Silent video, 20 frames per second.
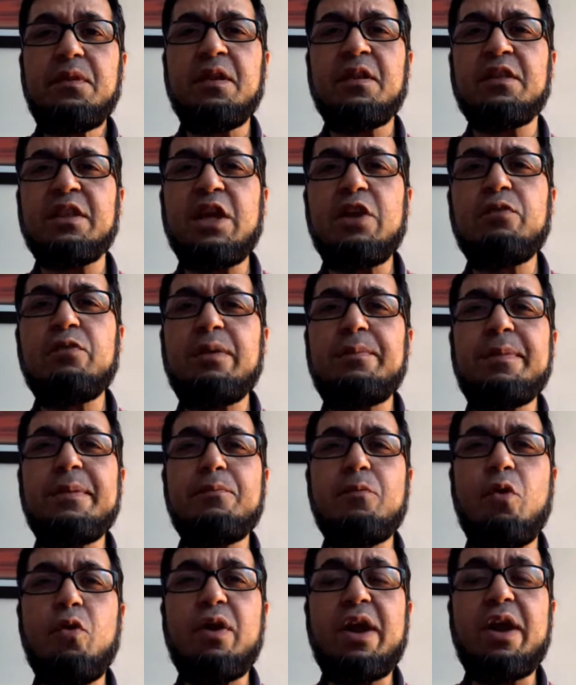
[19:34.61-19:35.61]
They will be
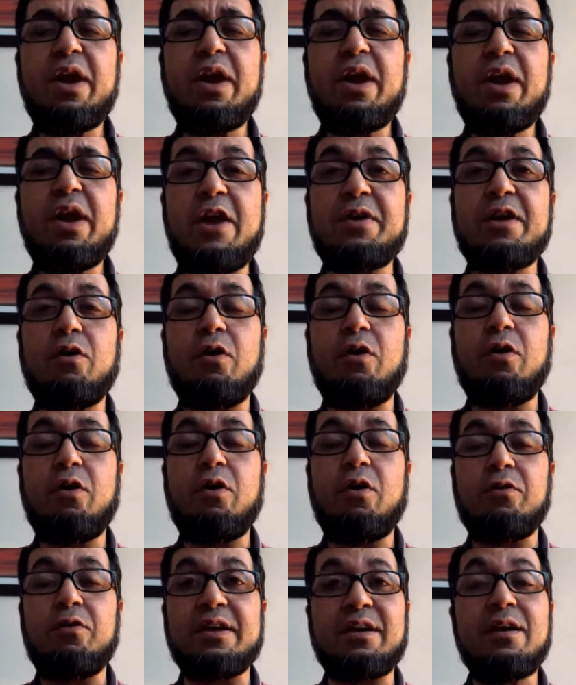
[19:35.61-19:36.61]
more aware of
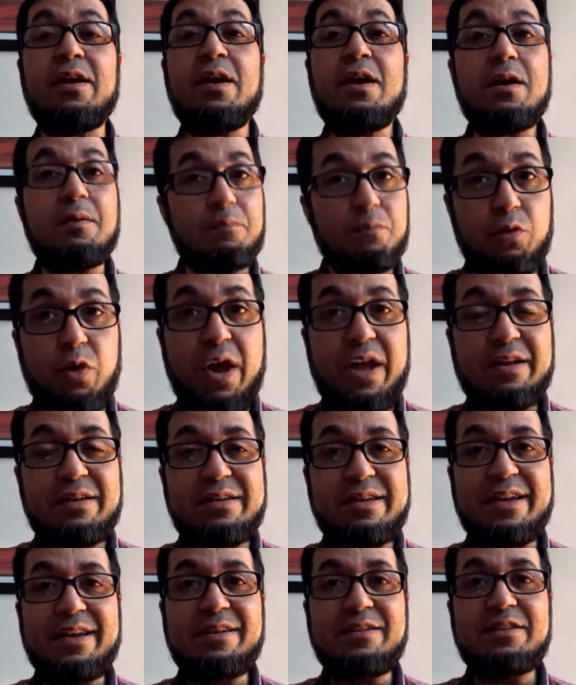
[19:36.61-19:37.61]
their
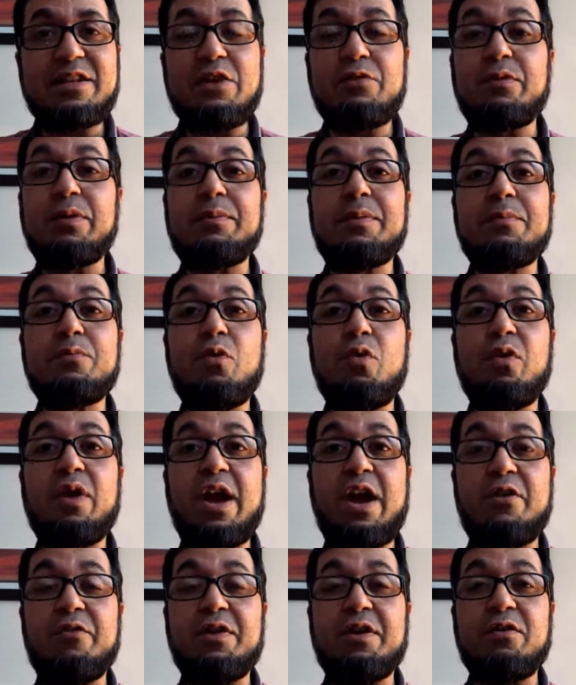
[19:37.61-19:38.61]
branding. They will be
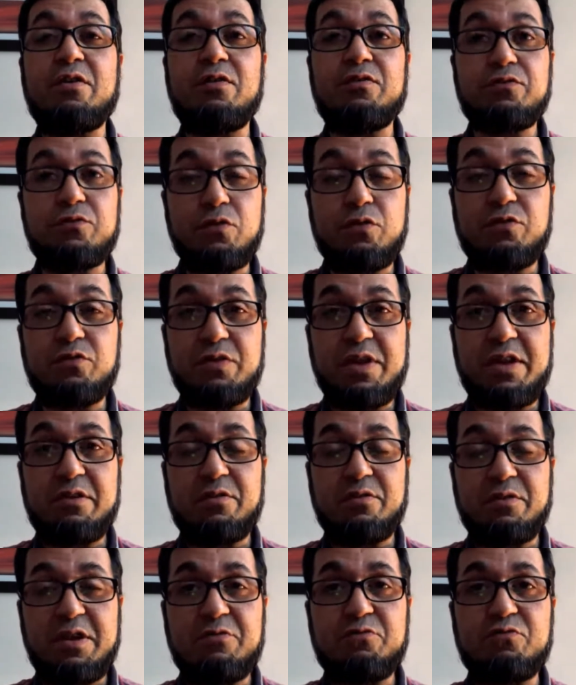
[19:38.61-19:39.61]
more aware of food
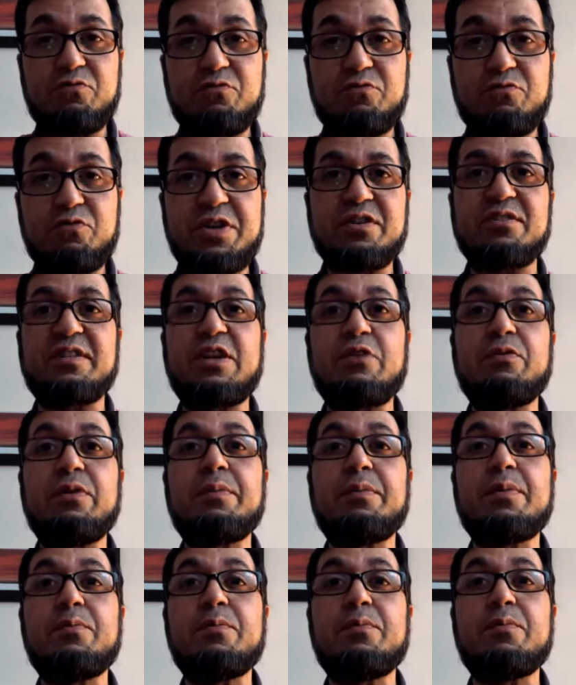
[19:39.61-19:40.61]
nutrition. They
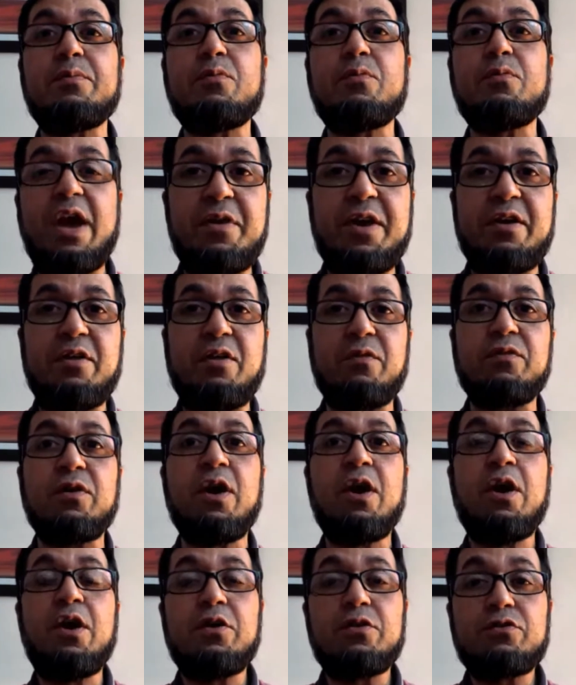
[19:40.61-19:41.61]
will be more aware of
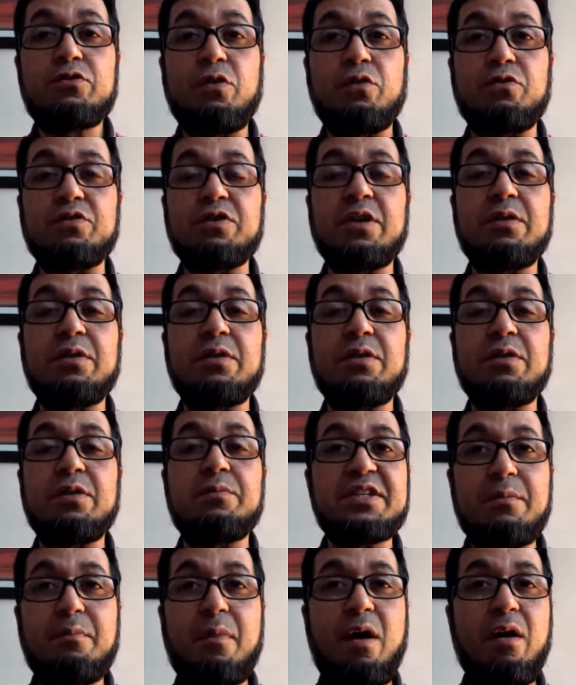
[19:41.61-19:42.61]
social
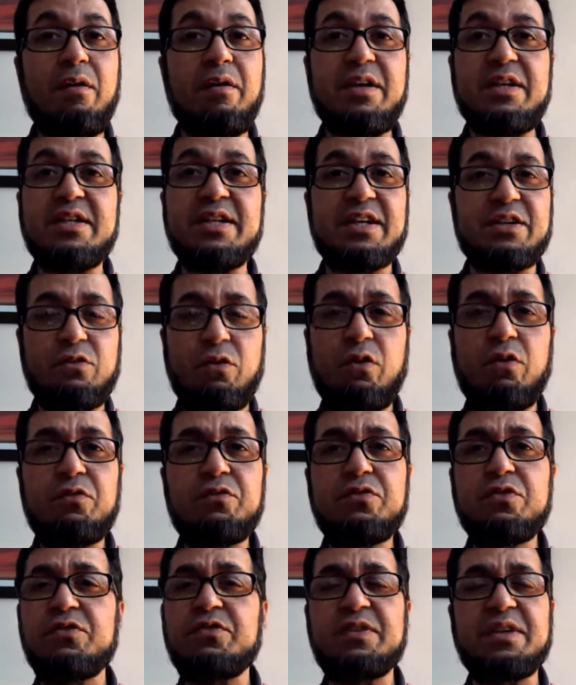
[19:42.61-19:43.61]
media marketing and all
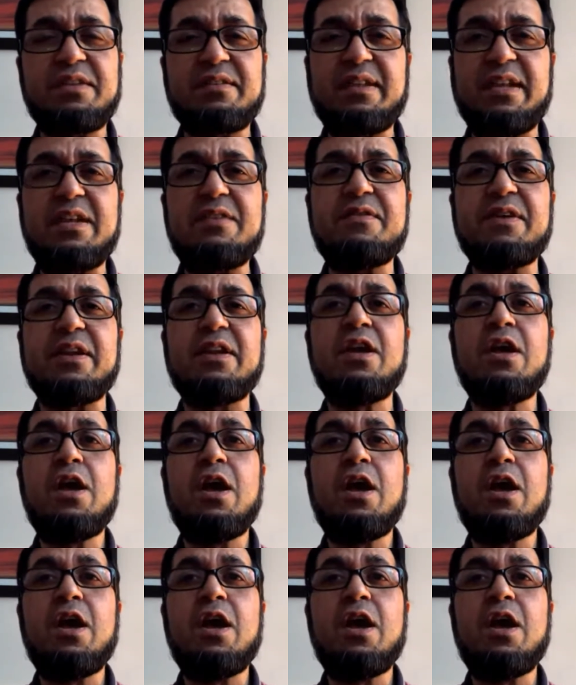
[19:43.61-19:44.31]
of those things. And even